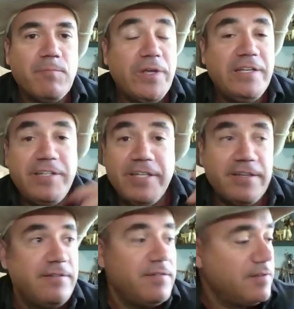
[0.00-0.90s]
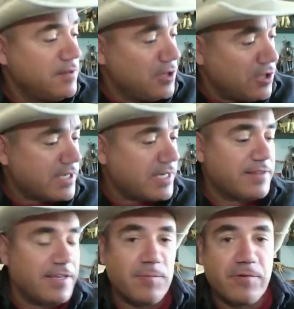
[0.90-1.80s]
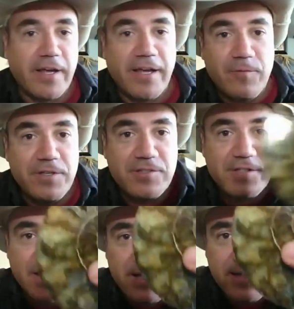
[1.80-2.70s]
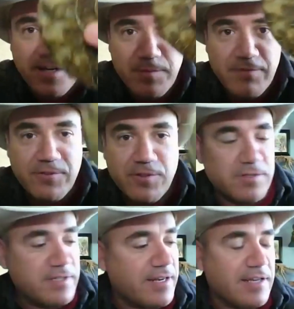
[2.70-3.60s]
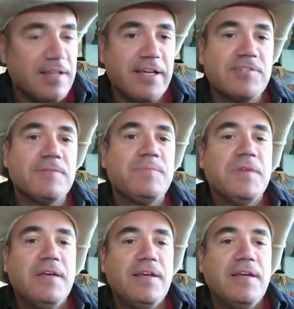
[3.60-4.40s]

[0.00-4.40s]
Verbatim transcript: We did look at them, right? We studied them, even though it's not a collection.